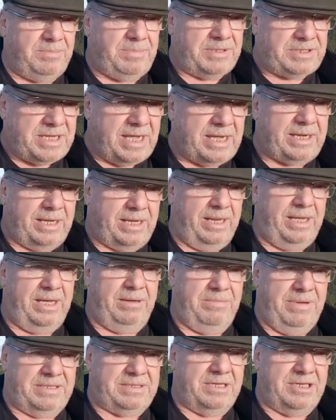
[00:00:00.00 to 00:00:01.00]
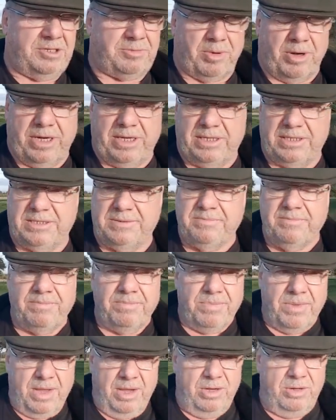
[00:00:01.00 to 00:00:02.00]
particularly at Miston Springs,
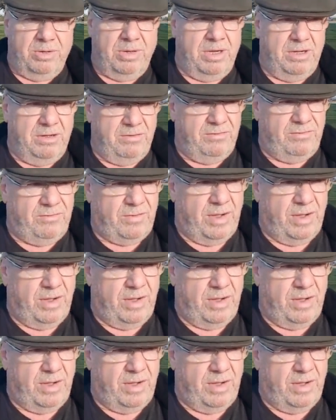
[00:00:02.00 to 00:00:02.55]
who have